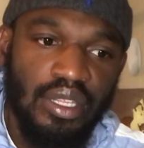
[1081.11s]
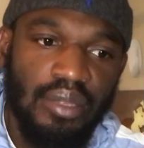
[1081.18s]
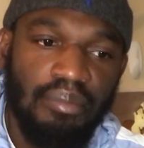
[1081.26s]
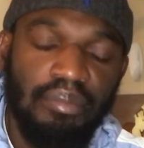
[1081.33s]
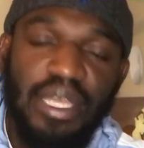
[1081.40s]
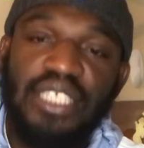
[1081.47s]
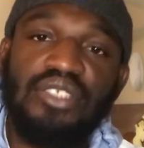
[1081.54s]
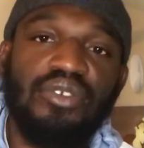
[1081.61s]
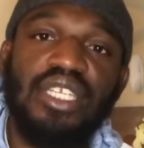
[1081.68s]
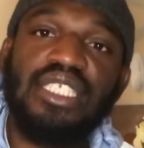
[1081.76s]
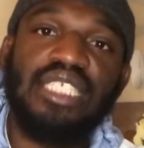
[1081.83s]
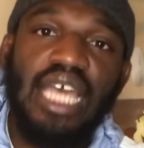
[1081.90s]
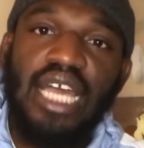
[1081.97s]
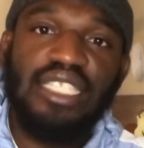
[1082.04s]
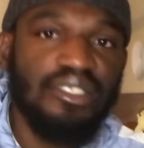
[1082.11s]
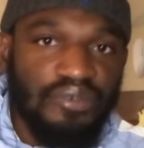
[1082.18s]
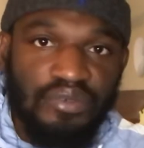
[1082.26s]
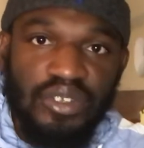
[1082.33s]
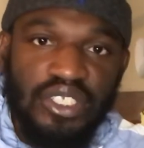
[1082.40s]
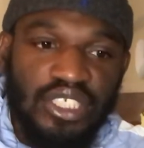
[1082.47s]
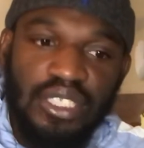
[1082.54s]
based on your ties of
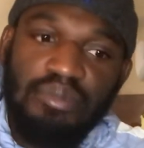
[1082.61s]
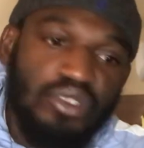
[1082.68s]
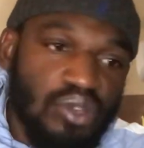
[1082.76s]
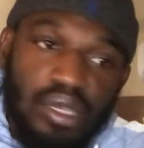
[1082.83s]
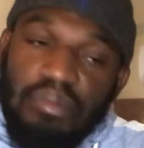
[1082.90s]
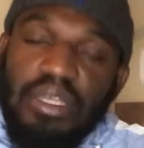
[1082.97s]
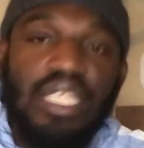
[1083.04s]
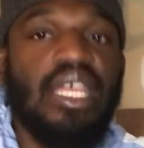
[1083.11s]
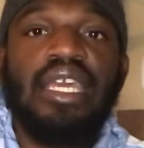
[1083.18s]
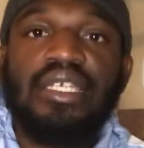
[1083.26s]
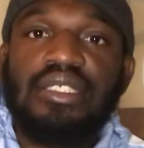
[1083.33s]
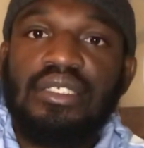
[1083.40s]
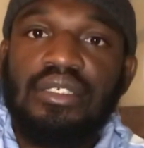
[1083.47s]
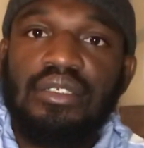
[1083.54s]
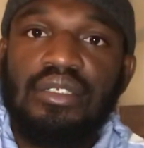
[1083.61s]
friendship, you could be next.